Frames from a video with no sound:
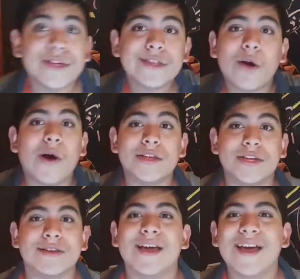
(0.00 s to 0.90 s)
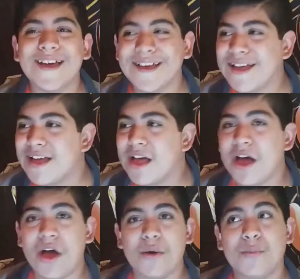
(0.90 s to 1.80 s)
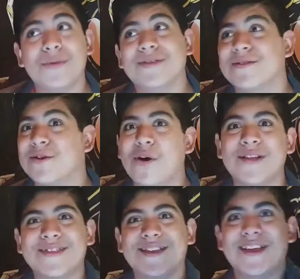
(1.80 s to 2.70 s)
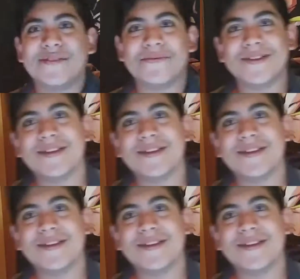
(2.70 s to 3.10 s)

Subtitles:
Just go watch it. Let's go on to the next